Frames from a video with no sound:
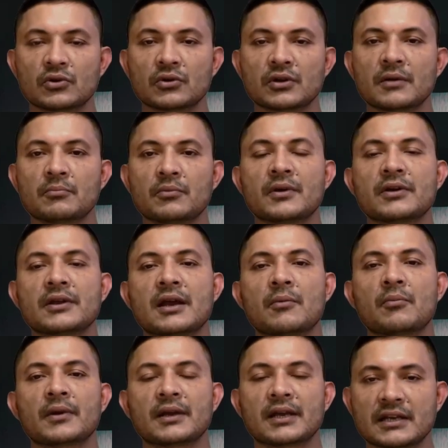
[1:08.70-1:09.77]
you can proceed
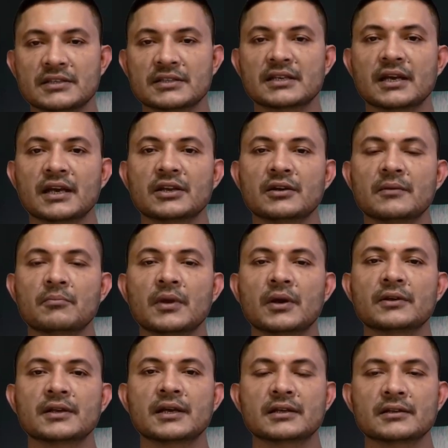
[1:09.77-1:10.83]
with the installation
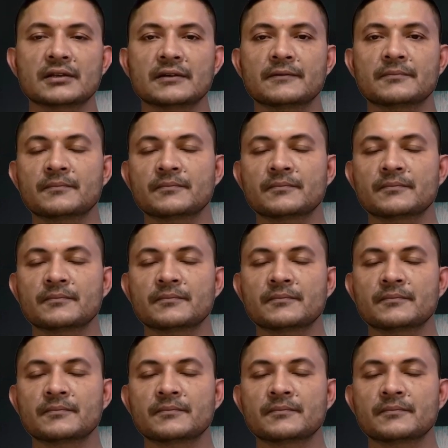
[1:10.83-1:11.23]
process.